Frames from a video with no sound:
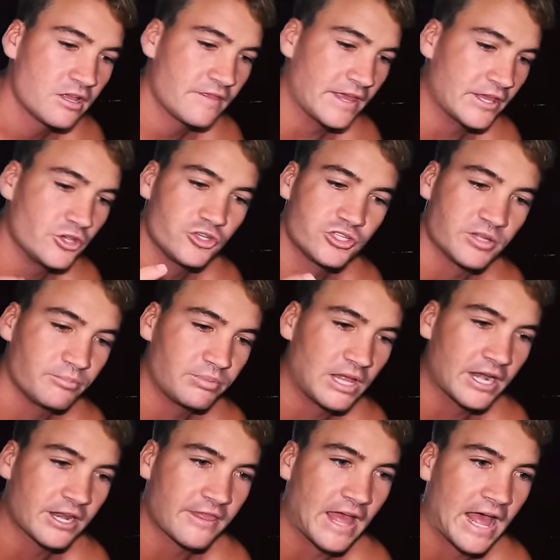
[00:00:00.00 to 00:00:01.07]
they use the
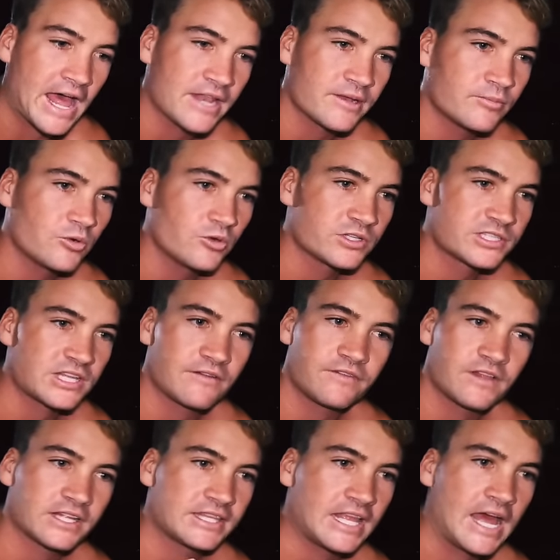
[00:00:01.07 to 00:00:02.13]
blood of the animal and stuff
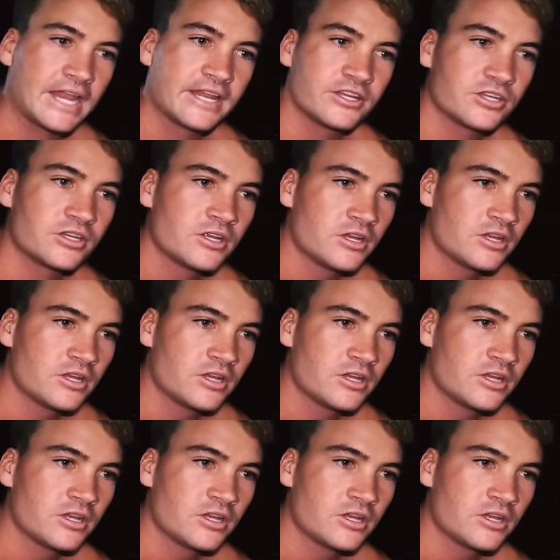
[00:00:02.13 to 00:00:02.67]
like that and